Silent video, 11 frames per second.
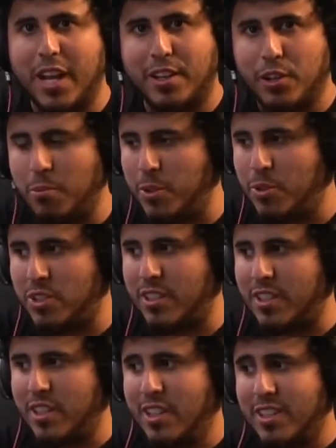like new music.
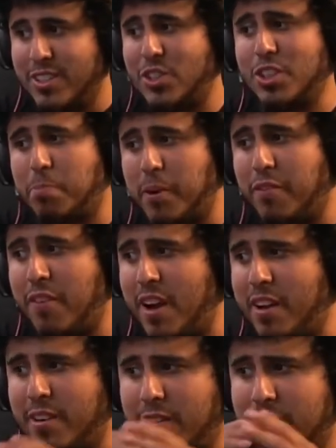It's just pretty
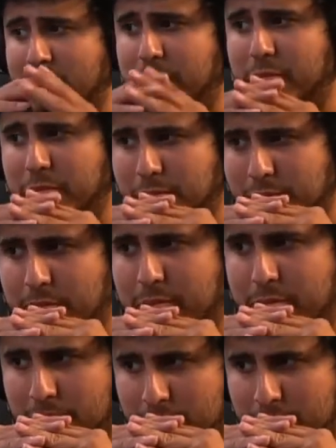fire. In a black